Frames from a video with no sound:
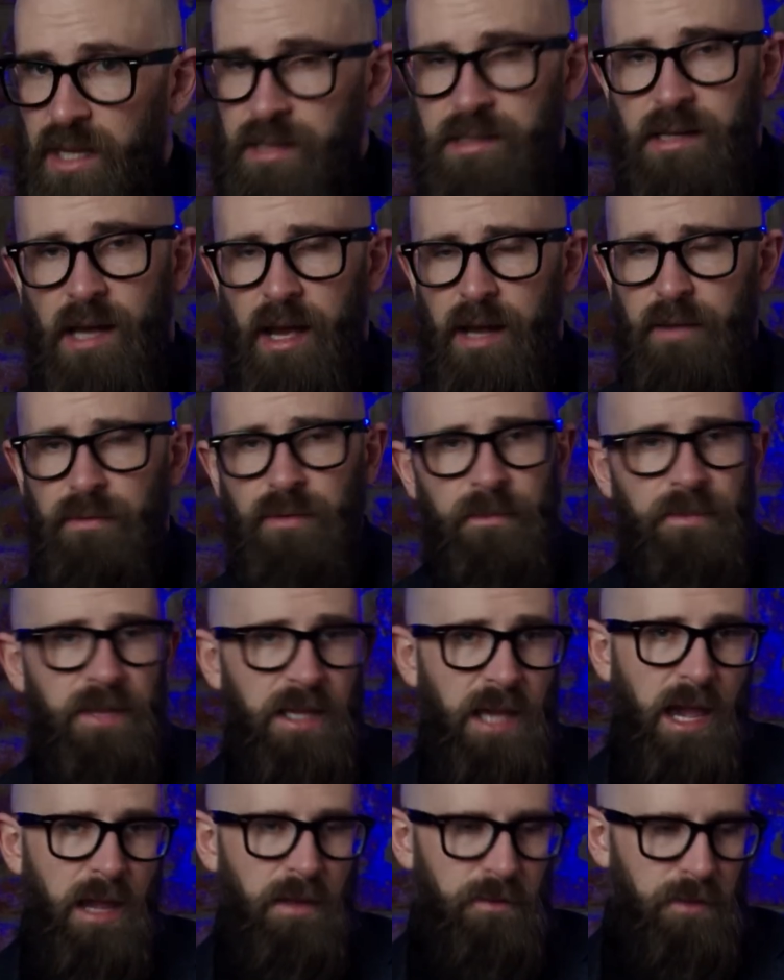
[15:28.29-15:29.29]
Aside from
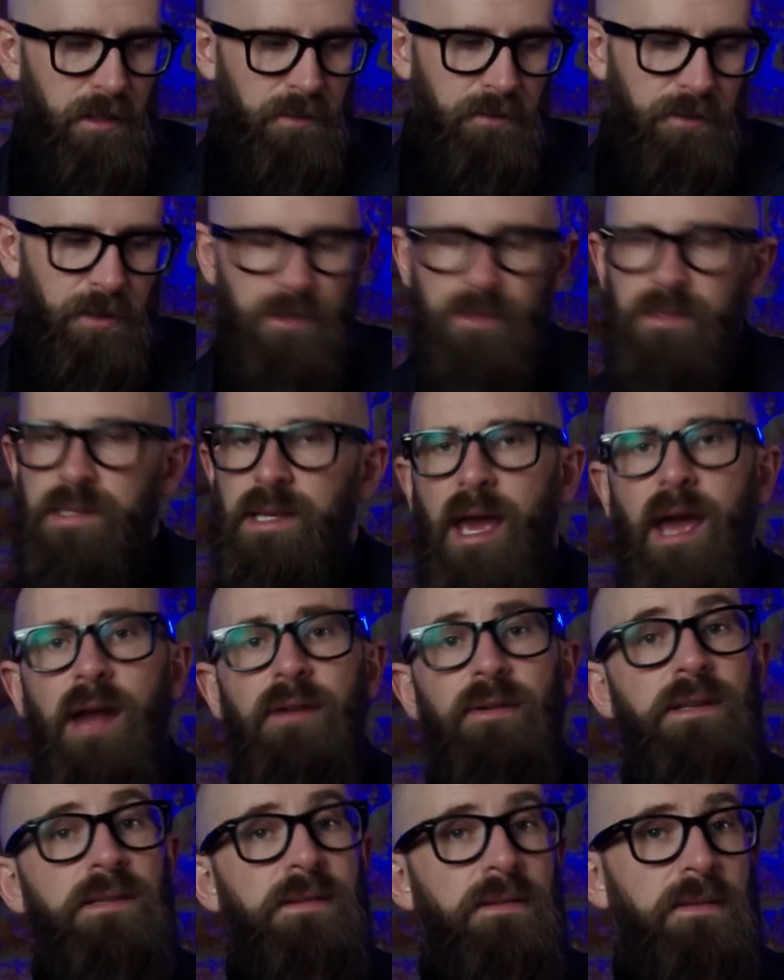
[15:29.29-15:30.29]
the avian flu
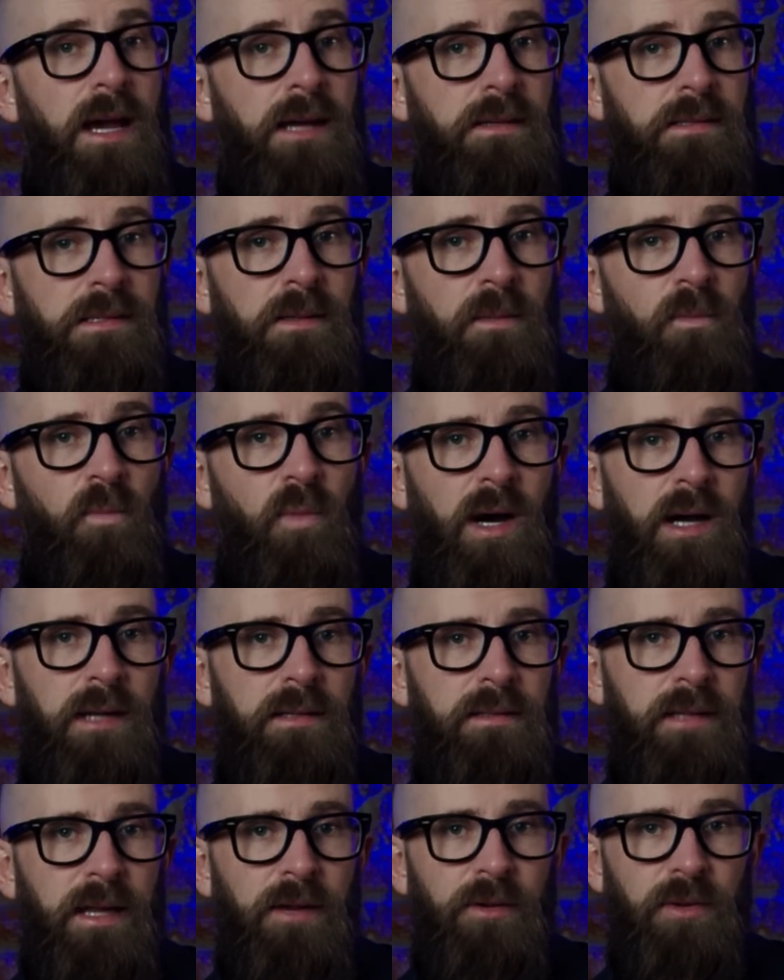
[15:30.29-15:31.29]
scare in
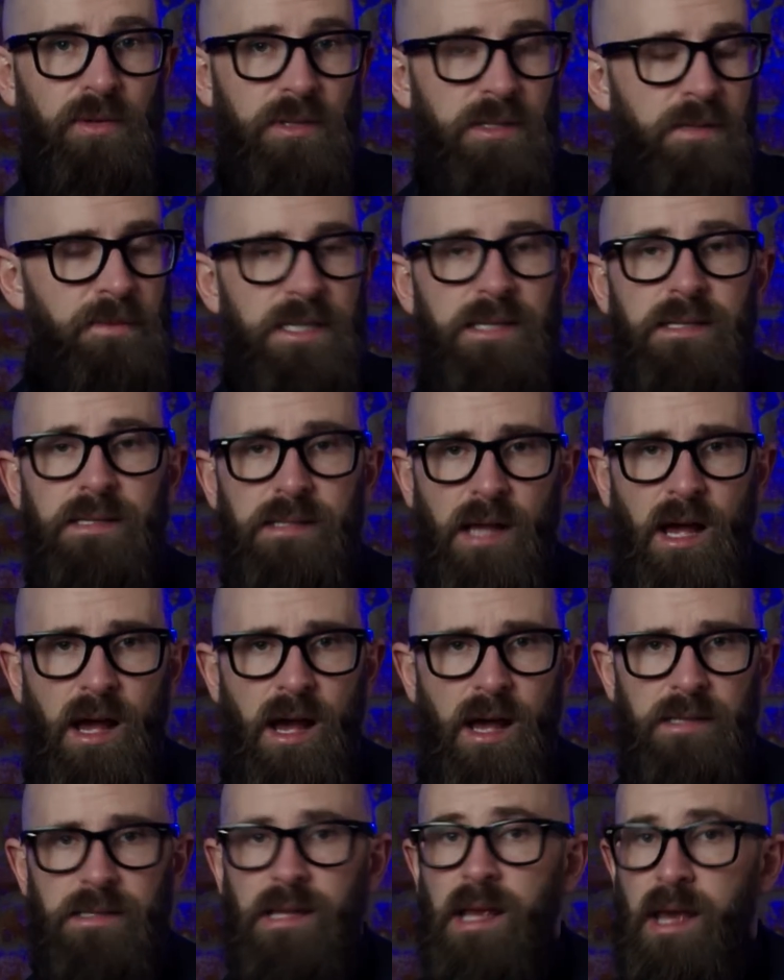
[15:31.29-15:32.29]
2001, there had also been
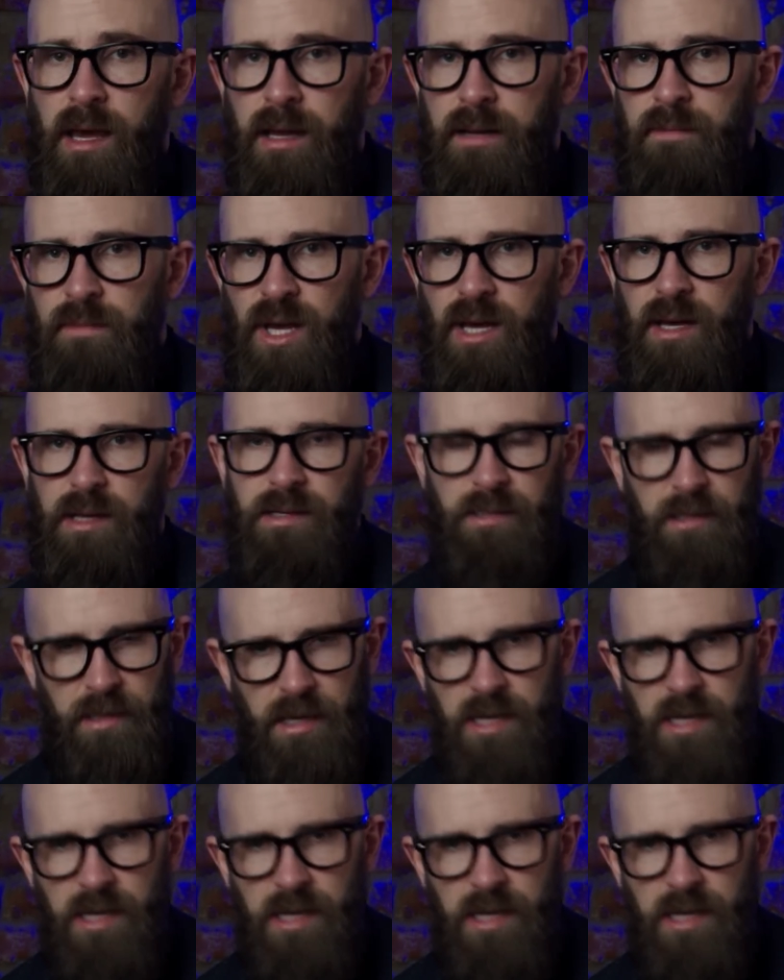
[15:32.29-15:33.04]
SARS and MERS.